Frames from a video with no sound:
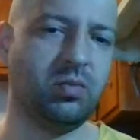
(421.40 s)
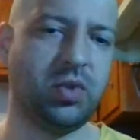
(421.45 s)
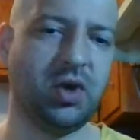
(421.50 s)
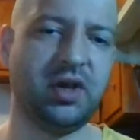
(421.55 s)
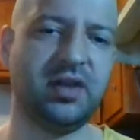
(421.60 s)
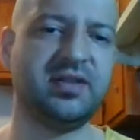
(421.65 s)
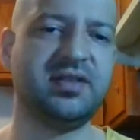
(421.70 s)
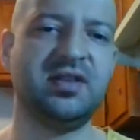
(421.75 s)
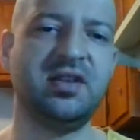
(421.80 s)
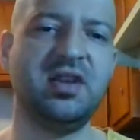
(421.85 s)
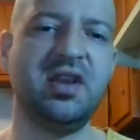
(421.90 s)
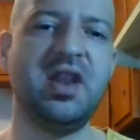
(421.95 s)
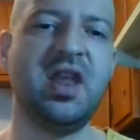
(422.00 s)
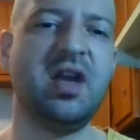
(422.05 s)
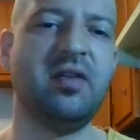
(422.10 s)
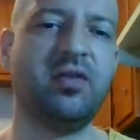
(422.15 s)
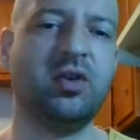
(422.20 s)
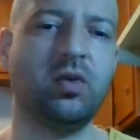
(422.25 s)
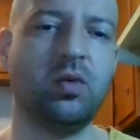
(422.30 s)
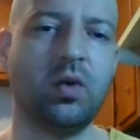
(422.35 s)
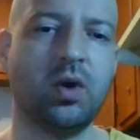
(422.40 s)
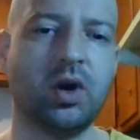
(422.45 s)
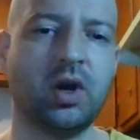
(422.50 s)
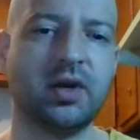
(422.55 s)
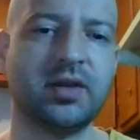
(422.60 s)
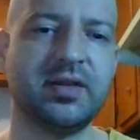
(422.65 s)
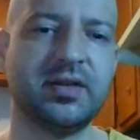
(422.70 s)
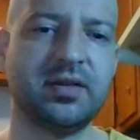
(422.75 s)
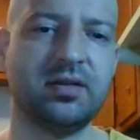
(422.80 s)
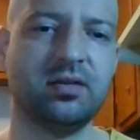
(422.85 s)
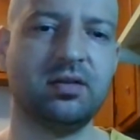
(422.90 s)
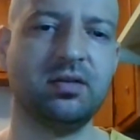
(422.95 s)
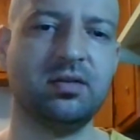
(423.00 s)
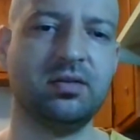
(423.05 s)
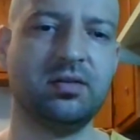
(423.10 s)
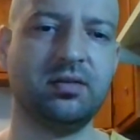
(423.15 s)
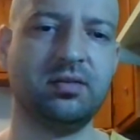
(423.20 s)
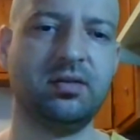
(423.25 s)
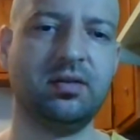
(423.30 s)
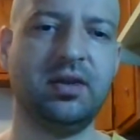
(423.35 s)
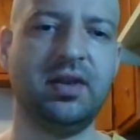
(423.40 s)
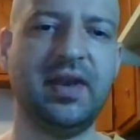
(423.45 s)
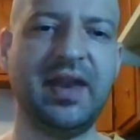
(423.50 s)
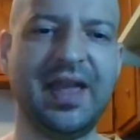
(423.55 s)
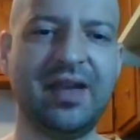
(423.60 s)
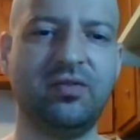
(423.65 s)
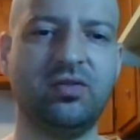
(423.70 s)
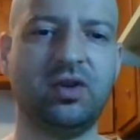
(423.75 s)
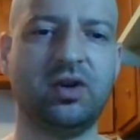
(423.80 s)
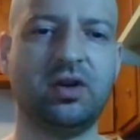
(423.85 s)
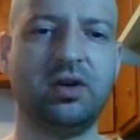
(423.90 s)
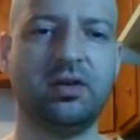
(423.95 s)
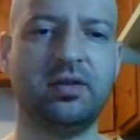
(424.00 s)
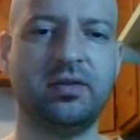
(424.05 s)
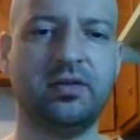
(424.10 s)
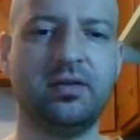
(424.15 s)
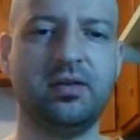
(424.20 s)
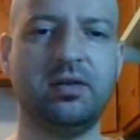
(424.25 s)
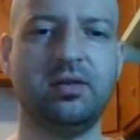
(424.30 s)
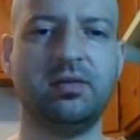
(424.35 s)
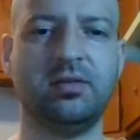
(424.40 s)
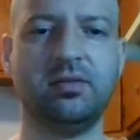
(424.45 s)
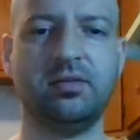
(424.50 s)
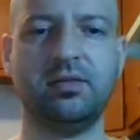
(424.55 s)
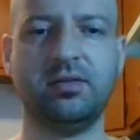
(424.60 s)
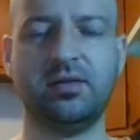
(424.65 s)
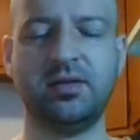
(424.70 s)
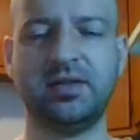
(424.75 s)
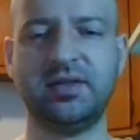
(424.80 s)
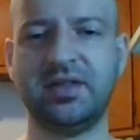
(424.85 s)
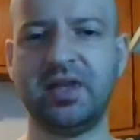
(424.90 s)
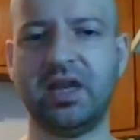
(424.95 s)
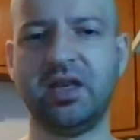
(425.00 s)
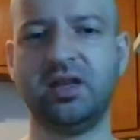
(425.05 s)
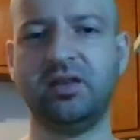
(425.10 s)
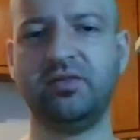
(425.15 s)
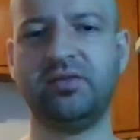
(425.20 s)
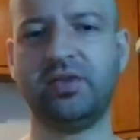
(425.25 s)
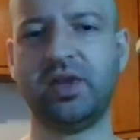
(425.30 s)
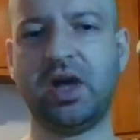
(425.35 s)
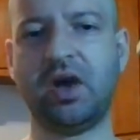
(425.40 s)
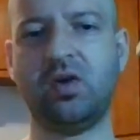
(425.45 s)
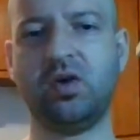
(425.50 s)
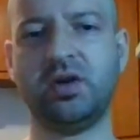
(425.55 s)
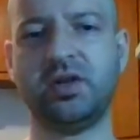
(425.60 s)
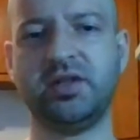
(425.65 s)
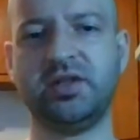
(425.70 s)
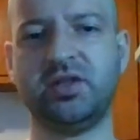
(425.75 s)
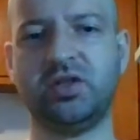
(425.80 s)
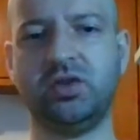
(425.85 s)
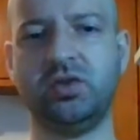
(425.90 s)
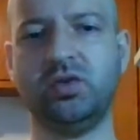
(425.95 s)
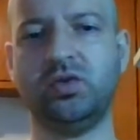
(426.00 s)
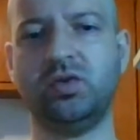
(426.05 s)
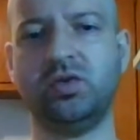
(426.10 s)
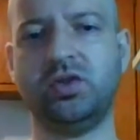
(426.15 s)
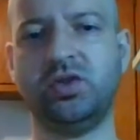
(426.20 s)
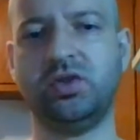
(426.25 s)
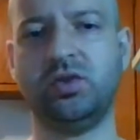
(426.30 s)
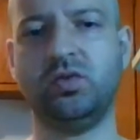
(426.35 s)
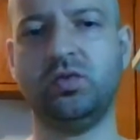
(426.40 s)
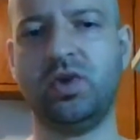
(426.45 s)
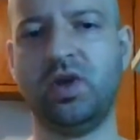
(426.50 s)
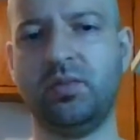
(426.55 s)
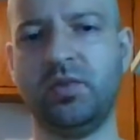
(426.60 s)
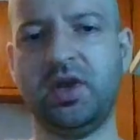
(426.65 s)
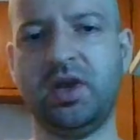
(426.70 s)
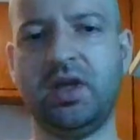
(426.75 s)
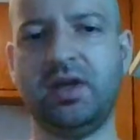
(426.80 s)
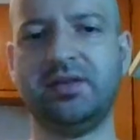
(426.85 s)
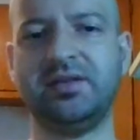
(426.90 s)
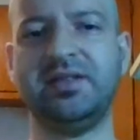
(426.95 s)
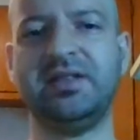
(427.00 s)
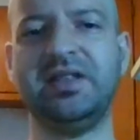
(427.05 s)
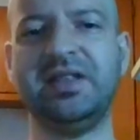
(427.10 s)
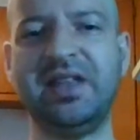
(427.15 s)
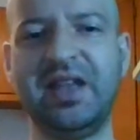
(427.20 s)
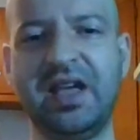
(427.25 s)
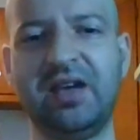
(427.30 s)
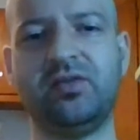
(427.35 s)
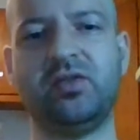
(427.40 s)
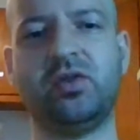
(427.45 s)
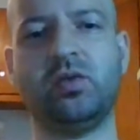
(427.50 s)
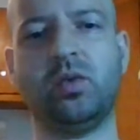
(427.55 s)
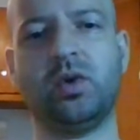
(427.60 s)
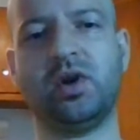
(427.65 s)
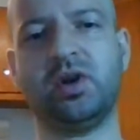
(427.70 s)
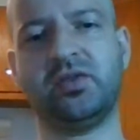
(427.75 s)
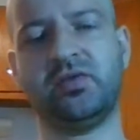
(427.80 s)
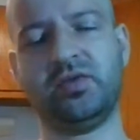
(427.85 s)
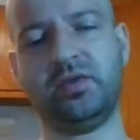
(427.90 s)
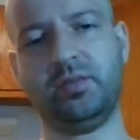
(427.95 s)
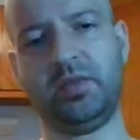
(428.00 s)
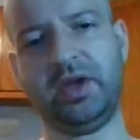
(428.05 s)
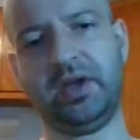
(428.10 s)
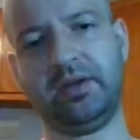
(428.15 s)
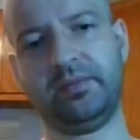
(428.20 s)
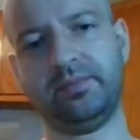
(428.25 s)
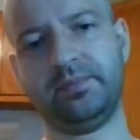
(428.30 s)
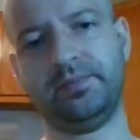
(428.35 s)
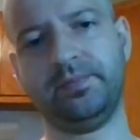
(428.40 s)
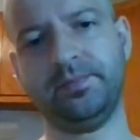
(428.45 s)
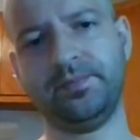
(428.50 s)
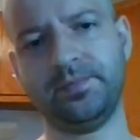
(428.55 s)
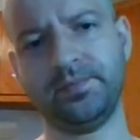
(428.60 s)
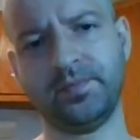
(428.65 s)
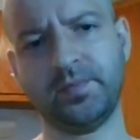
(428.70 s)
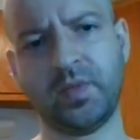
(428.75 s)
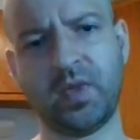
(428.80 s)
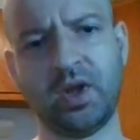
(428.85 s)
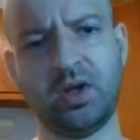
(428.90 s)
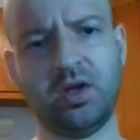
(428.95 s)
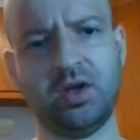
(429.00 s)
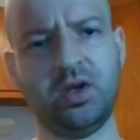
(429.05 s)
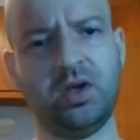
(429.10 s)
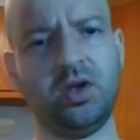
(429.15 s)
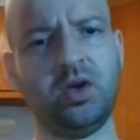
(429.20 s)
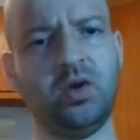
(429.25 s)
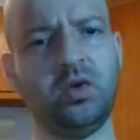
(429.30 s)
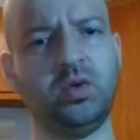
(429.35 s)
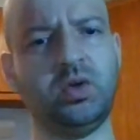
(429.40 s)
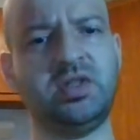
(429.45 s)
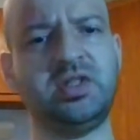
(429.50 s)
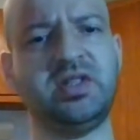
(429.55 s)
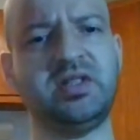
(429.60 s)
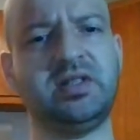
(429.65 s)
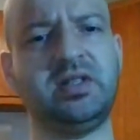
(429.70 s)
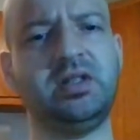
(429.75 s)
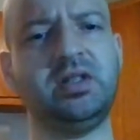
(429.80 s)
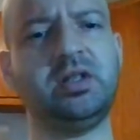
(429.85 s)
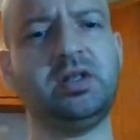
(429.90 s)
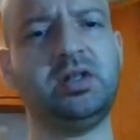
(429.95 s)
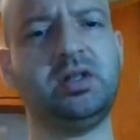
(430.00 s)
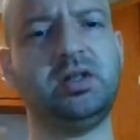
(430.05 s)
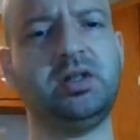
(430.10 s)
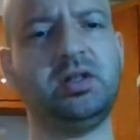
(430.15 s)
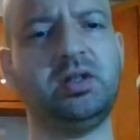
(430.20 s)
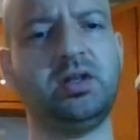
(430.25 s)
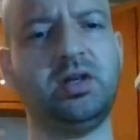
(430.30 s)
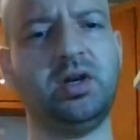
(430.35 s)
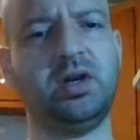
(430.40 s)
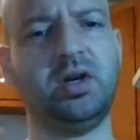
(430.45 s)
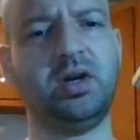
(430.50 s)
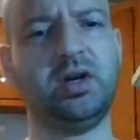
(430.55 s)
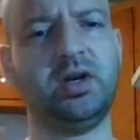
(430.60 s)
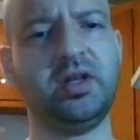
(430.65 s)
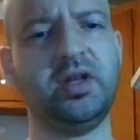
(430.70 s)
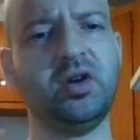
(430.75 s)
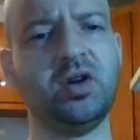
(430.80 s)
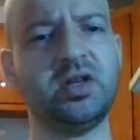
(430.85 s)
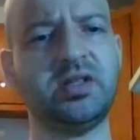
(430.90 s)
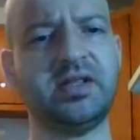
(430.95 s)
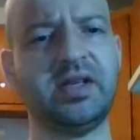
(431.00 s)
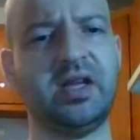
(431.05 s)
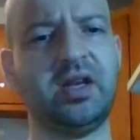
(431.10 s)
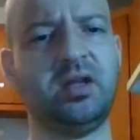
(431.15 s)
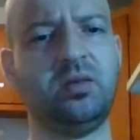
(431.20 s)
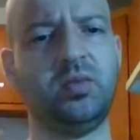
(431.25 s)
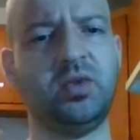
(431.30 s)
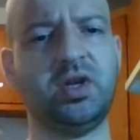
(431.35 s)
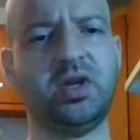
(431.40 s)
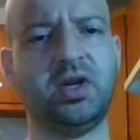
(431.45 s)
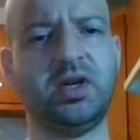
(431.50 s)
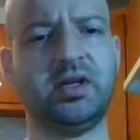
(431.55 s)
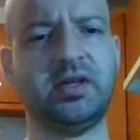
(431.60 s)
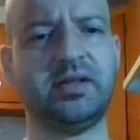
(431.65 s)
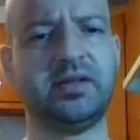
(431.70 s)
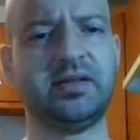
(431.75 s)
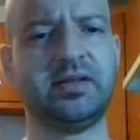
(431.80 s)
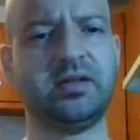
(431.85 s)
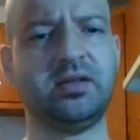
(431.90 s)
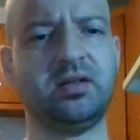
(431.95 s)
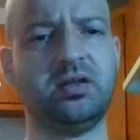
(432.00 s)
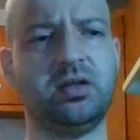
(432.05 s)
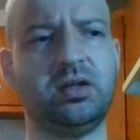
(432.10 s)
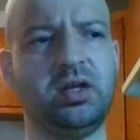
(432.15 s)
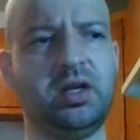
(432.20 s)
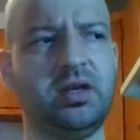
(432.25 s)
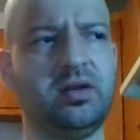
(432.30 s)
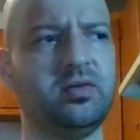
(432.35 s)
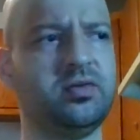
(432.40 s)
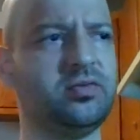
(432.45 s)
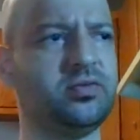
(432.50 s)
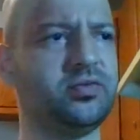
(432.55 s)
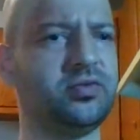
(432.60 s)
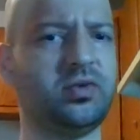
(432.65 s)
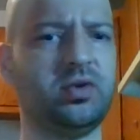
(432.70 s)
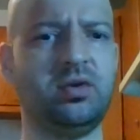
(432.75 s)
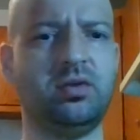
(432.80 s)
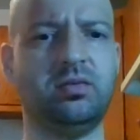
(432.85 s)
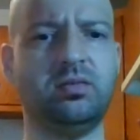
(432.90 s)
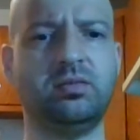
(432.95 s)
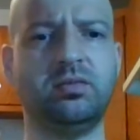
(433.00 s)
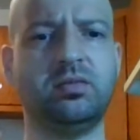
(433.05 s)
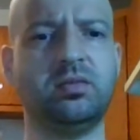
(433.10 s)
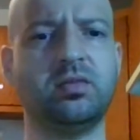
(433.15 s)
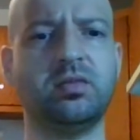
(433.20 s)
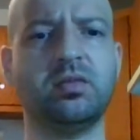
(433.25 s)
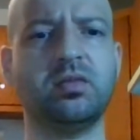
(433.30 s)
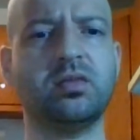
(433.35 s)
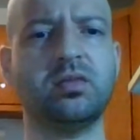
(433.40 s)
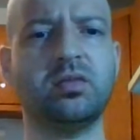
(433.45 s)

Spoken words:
But it's never worked. Never. Sending flowers to women has never worked for me, which is a little irritating because, like, from